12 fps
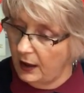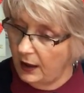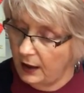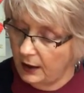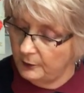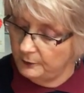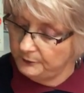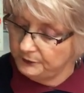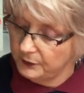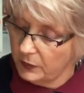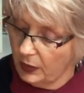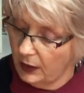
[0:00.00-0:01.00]

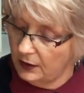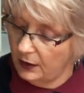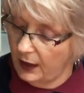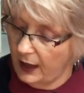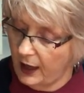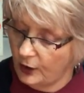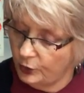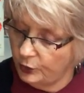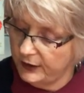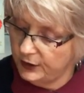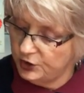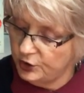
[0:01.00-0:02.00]
how
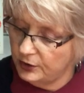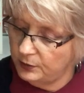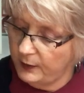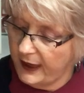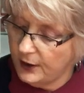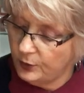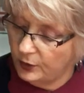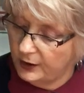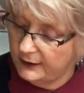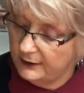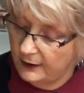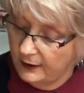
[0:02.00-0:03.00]
quick you can make
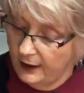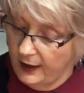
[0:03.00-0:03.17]
one.